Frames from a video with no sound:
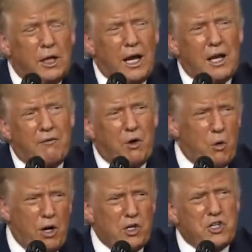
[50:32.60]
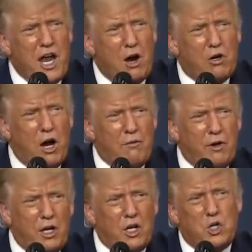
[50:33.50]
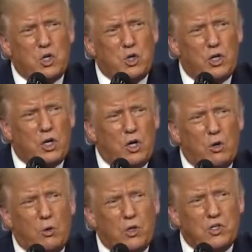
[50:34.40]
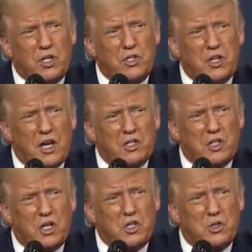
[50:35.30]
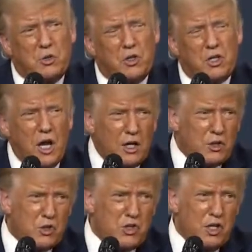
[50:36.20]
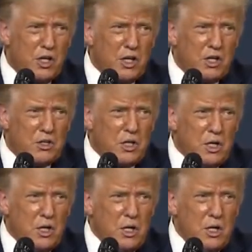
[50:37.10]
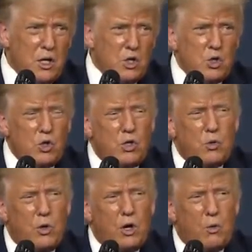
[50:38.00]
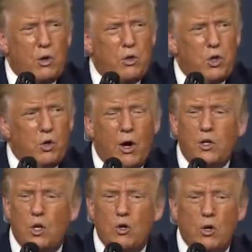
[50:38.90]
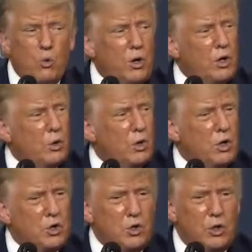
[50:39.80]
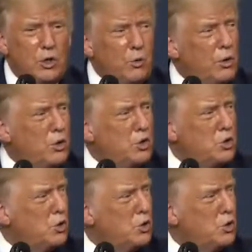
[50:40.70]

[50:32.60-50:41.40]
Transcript: And everyone is now covered, and Julia always has access to the doctor she needs. Julia, we are with you. I don't know where you are, Julia. Where is